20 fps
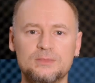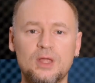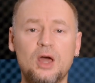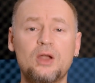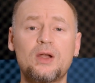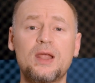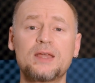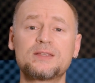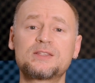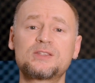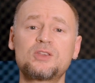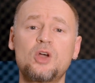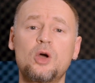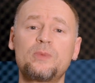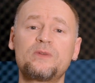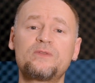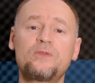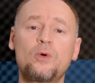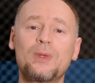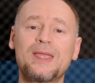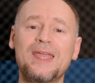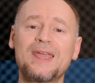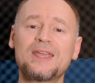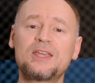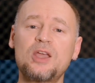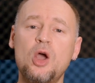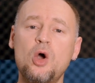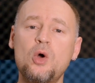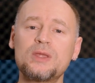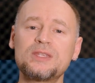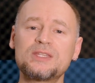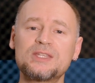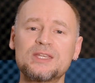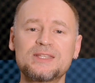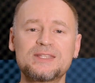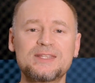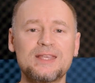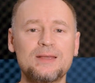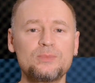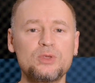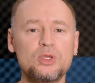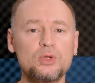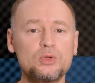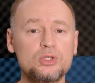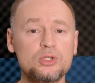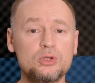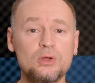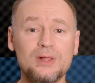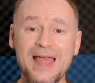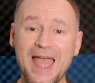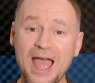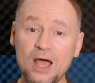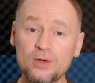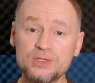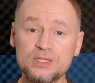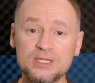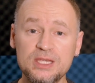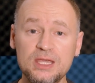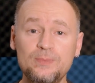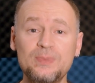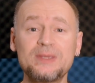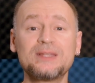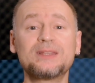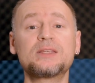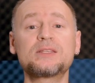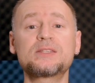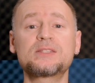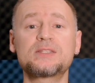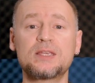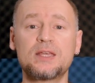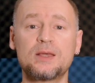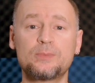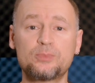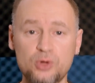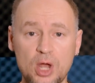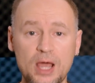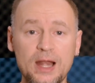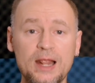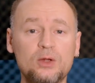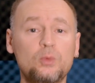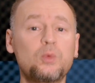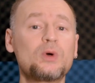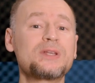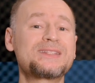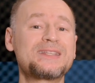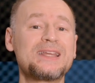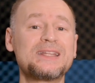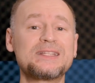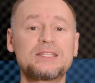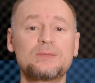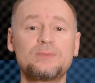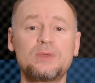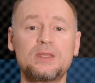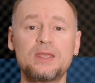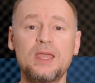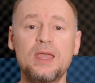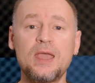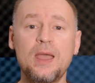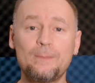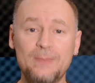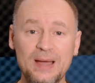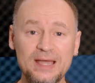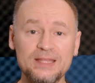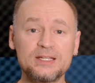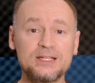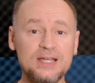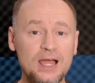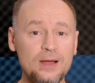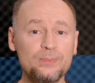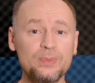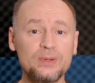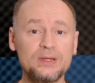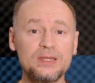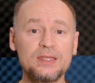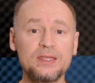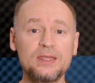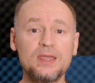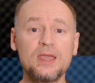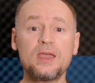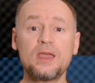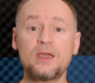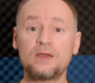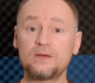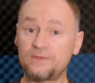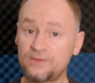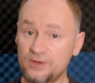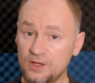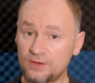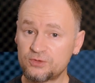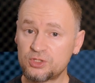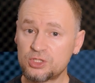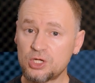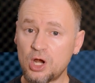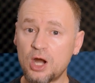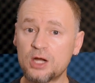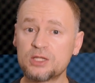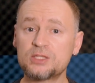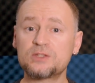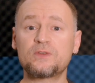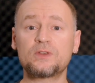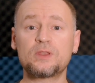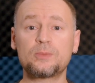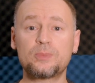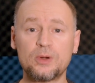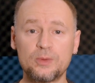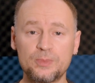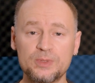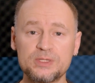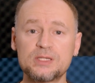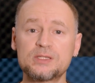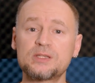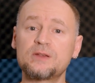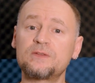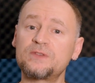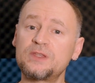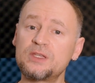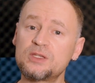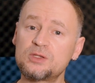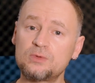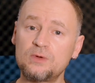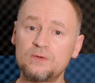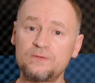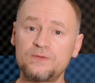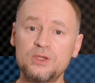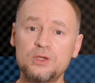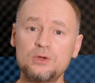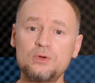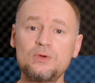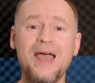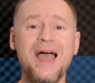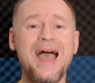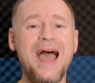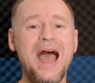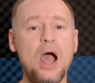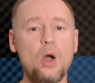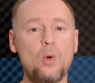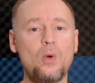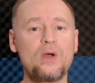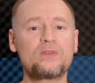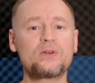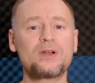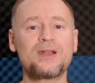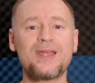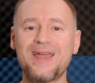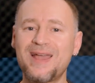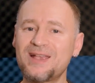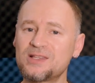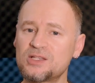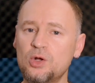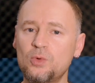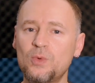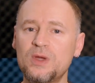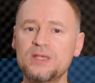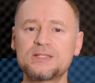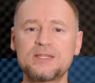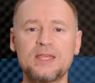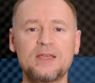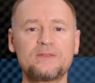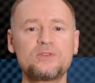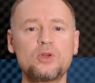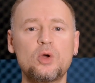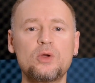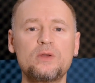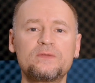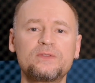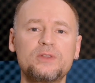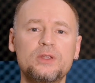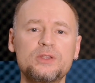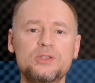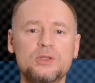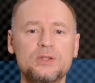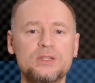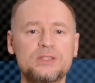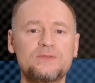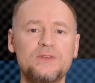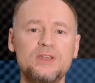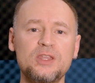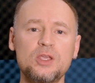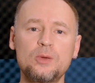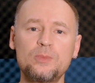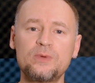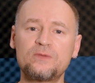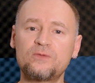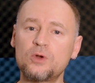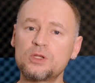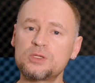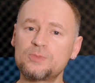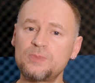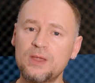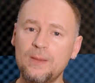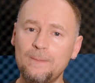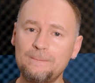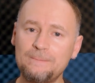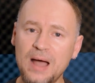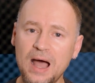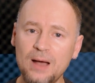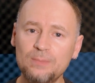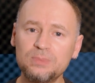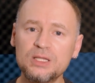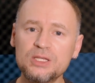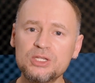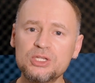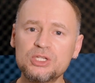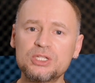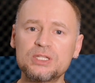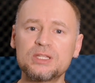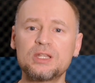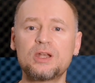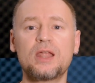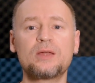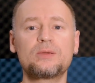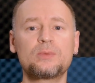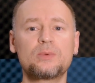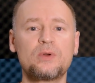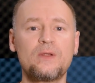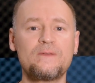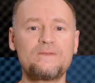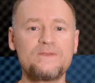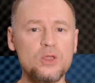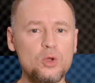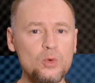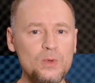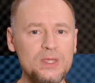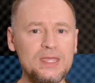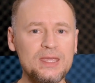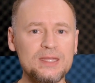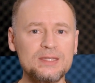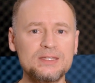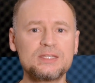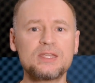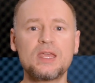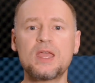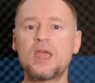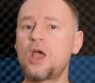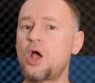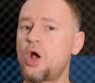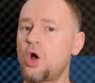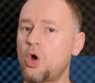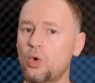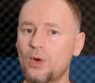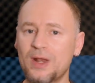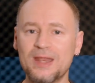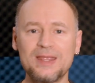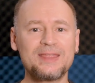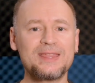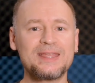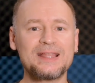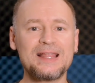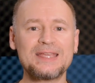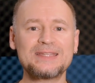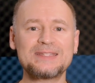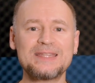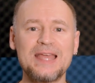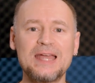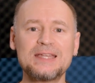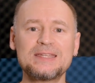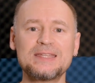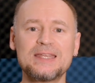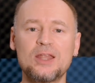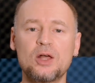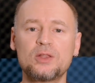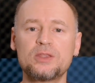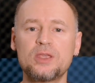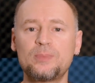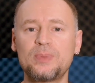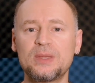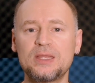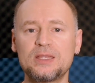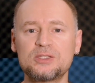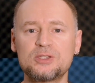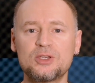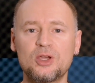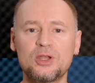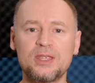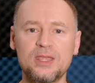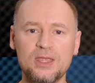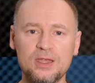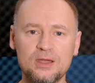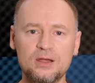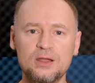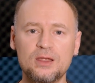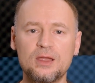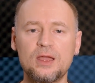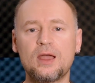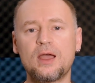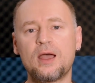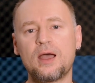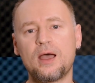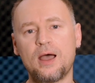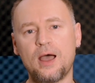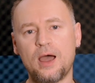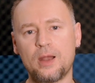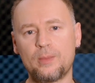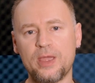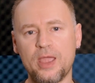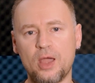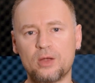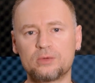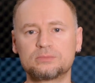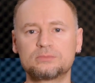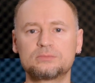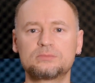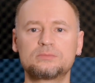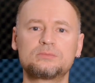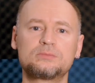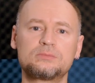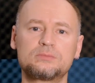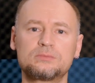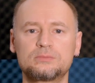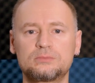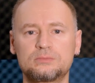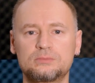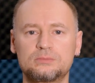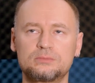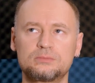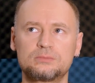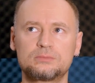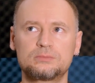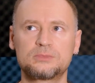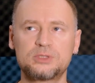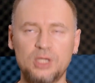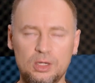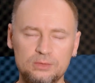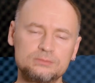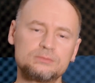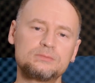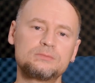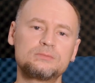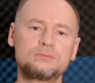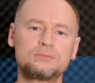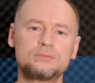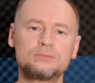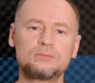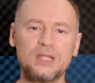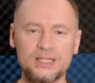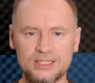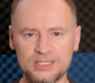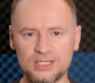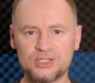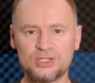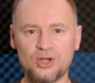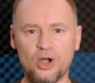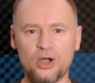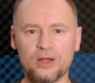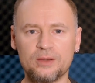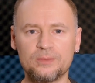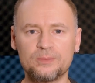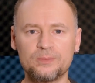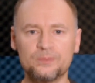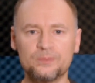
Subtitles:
Alright, so before we get going, just some usual housekeeping. This product was sent to me by the company free of charge for the purposes of this review. However, as always, they have no influence on this video before it's being published. They're not reviewing it or anything like that, and all the opinions you're going to hear are my own. So, let's get started.